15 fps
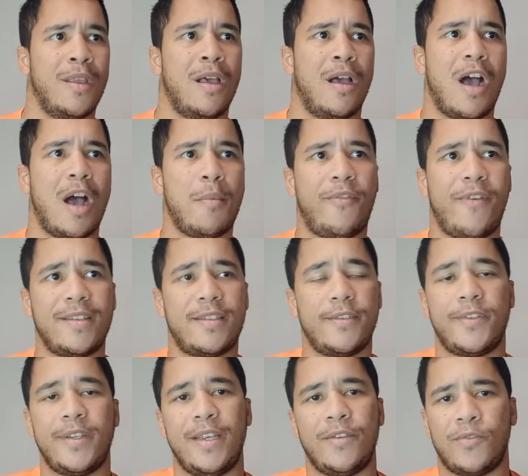
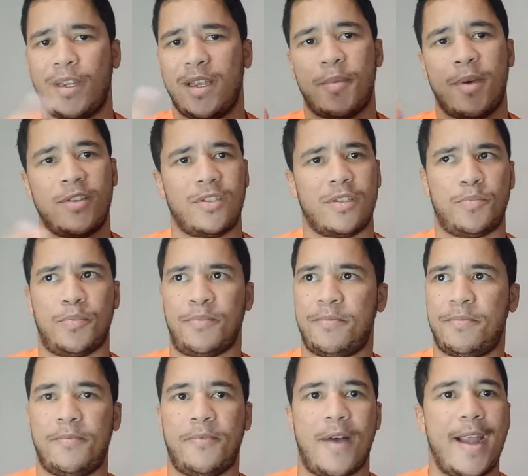Offensively, really about just
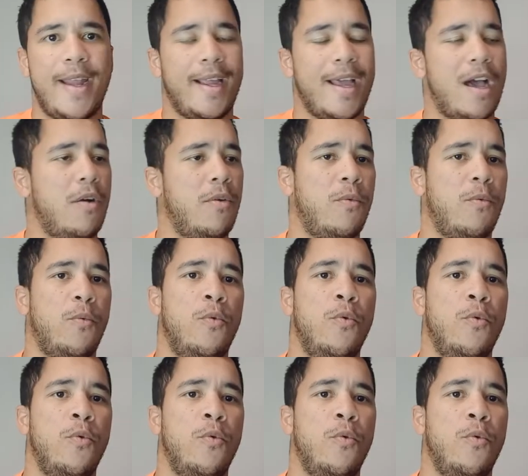finding out